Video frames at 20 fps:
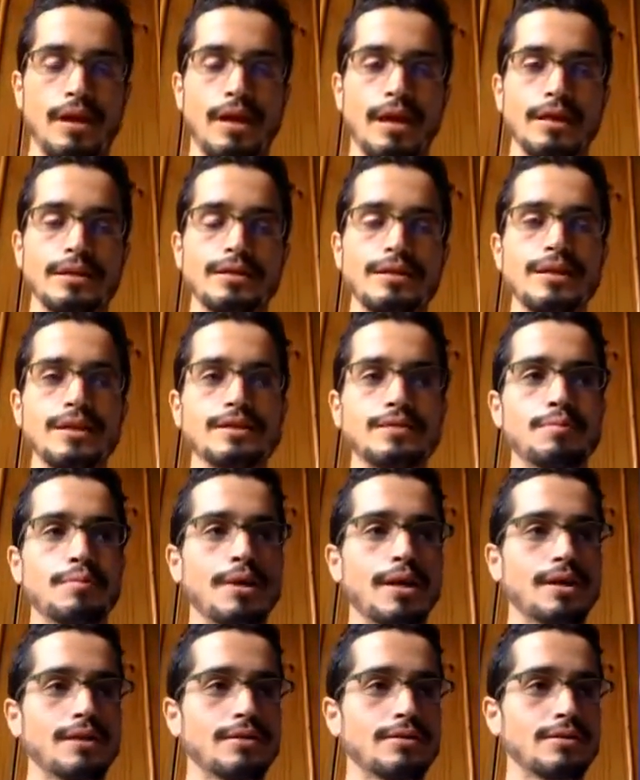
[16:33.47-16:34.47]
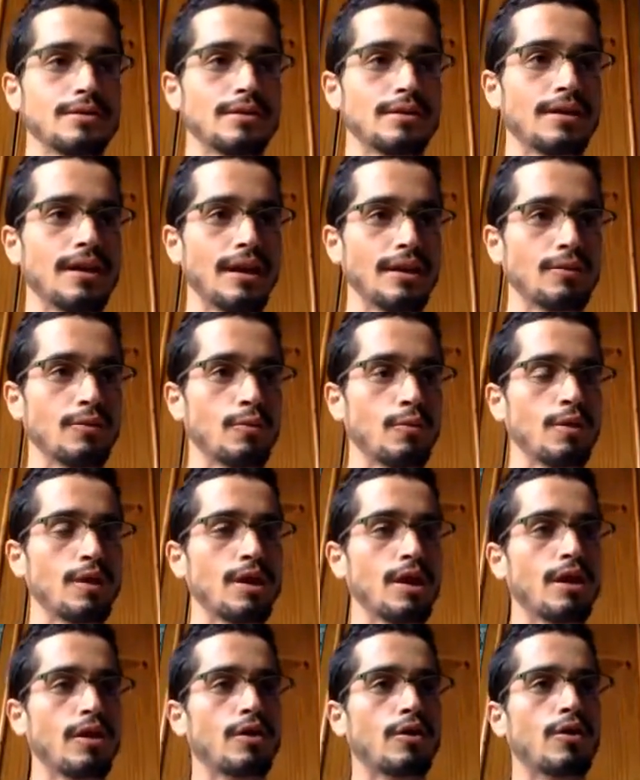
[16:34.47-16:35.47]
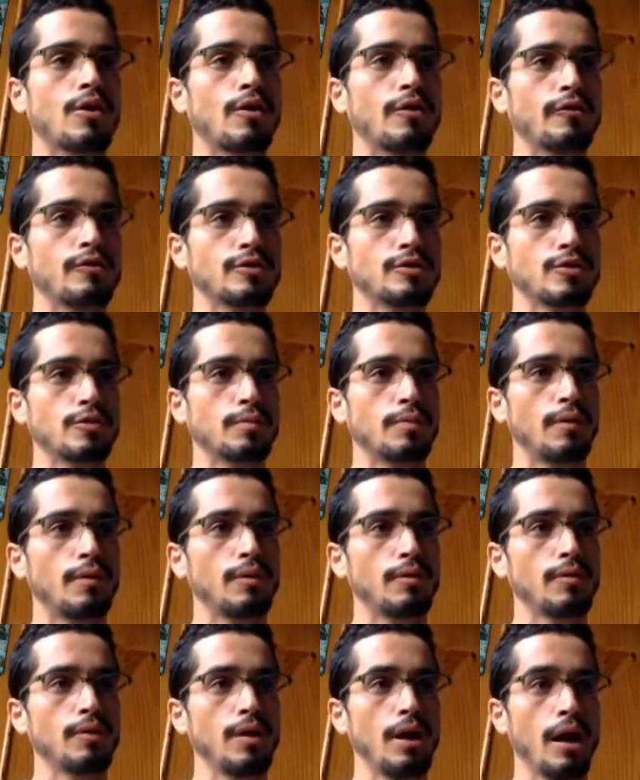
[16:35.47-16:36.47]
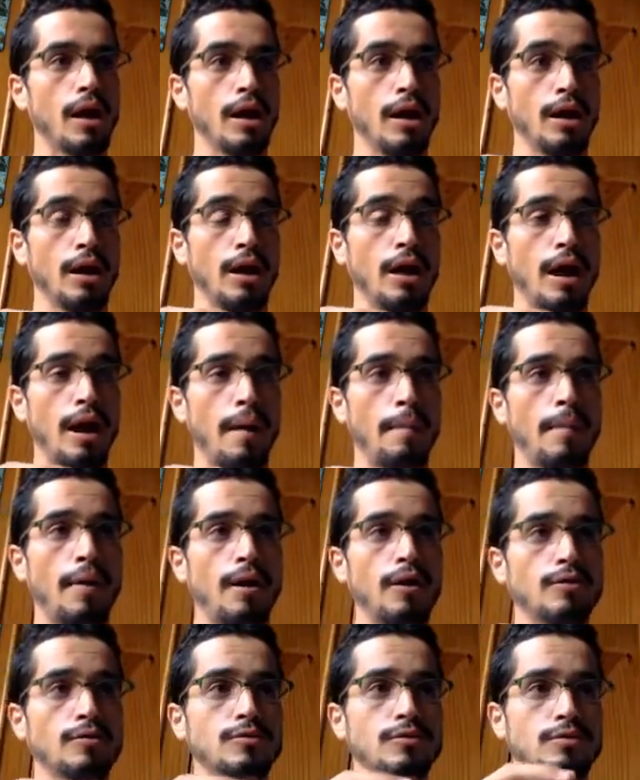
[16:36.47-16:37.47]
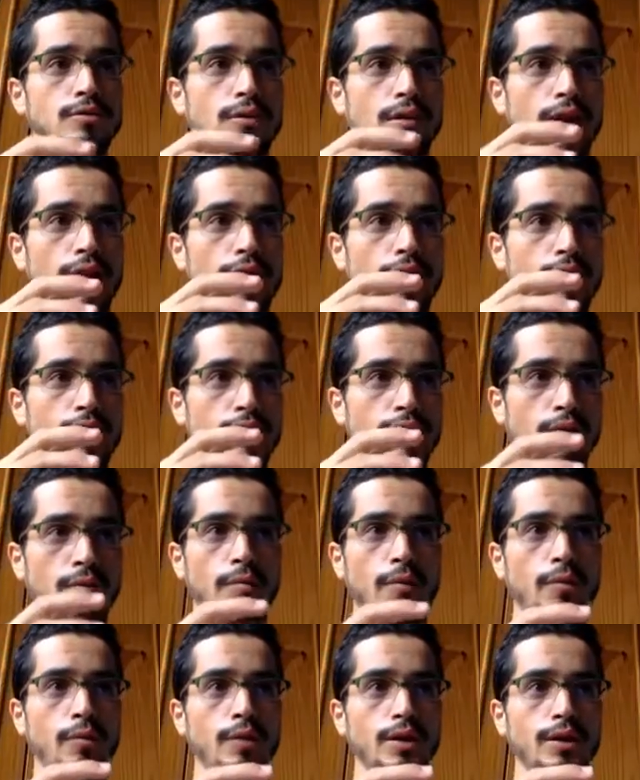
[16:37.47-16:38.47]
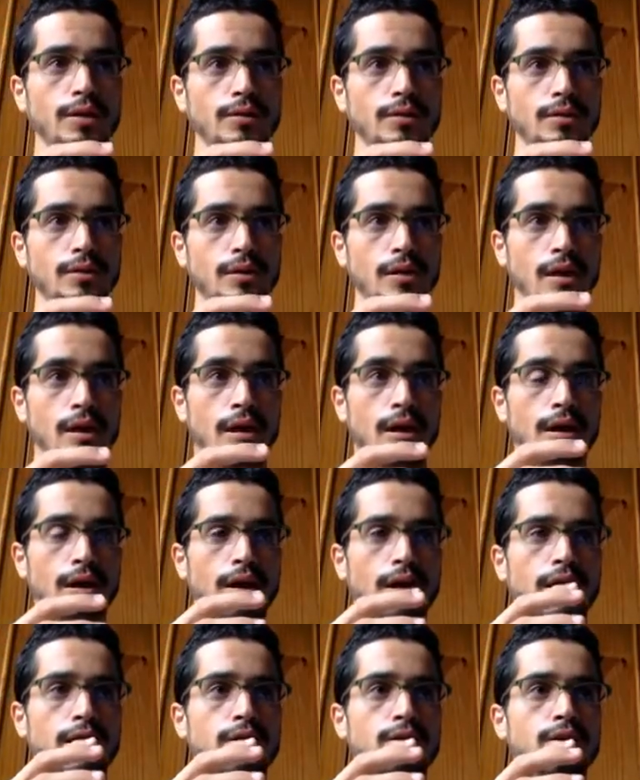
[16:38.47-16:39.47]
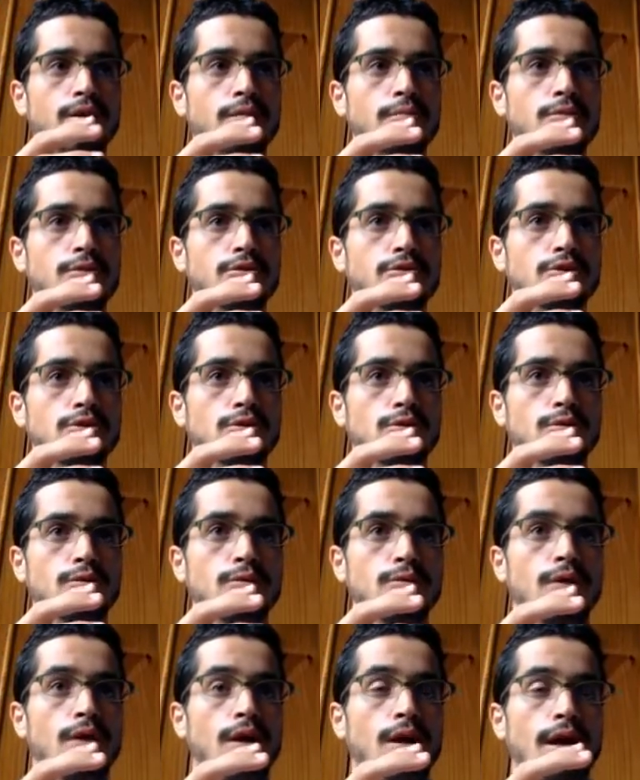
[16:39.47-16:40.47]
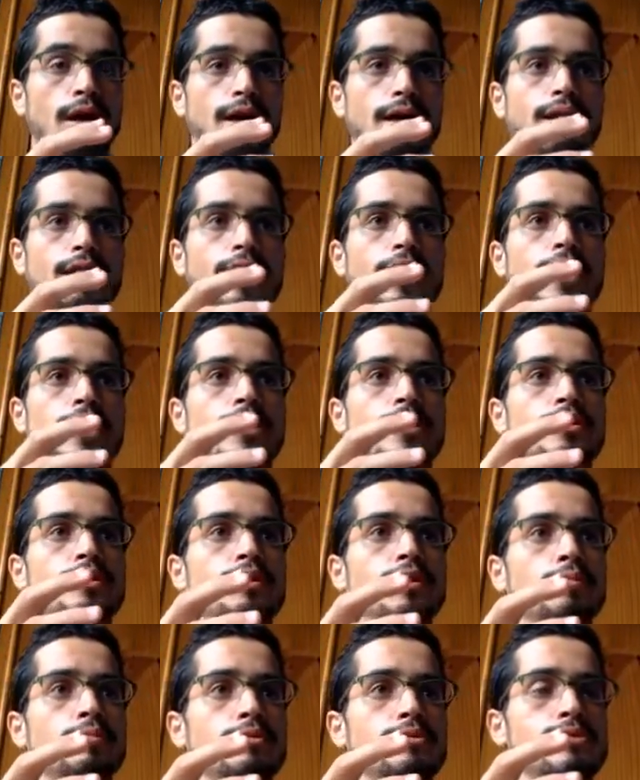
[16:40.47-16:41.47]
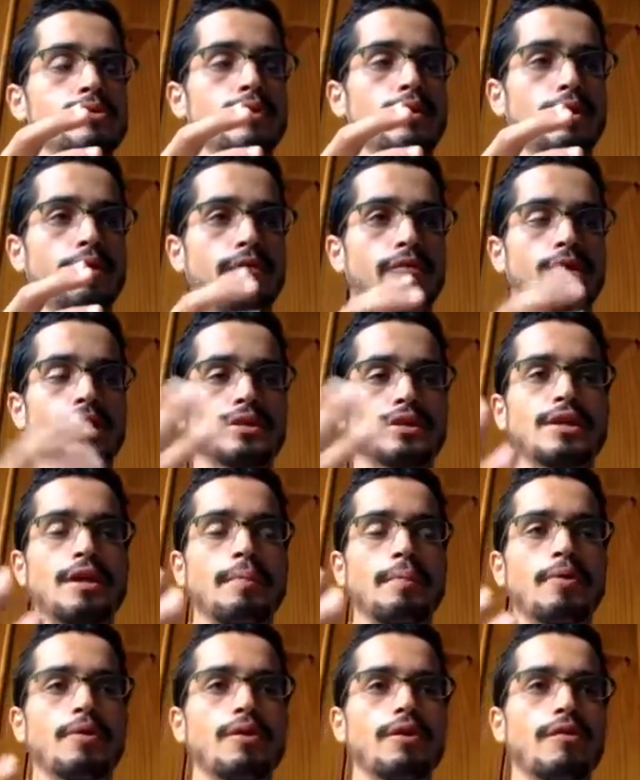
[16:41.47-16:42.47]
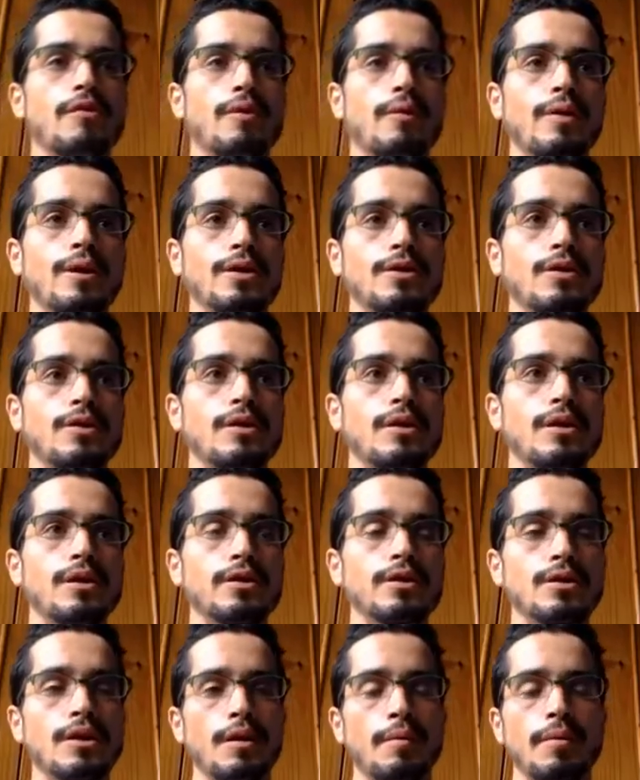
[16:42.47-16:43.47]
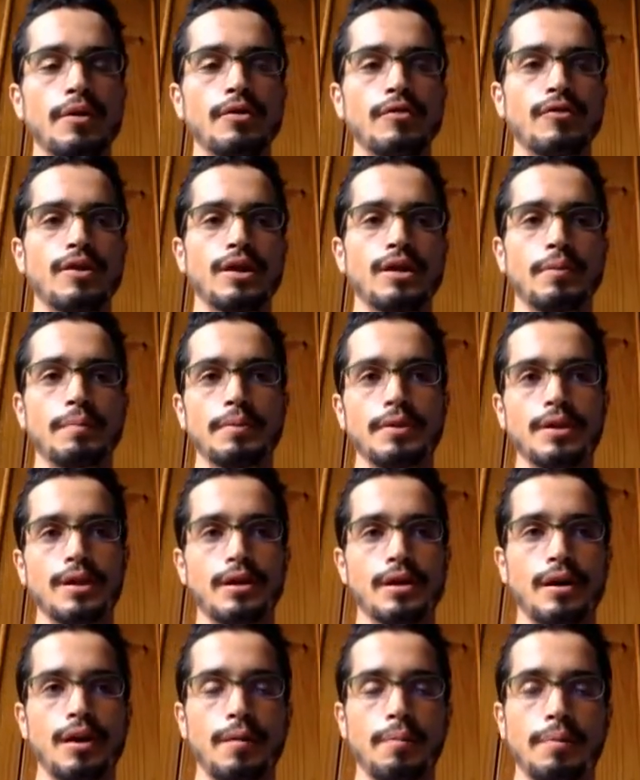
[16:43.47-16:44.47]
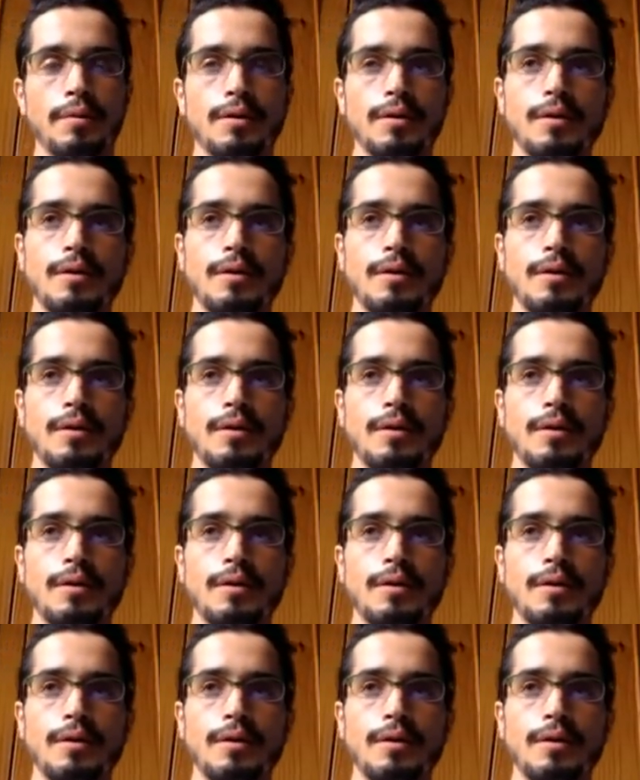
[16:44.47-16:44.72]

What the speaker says: This means that we are comfortable about layer number 1, layer number 2, and layer number 3. For example, when you're learning about Vata, Pitta, and Kapha,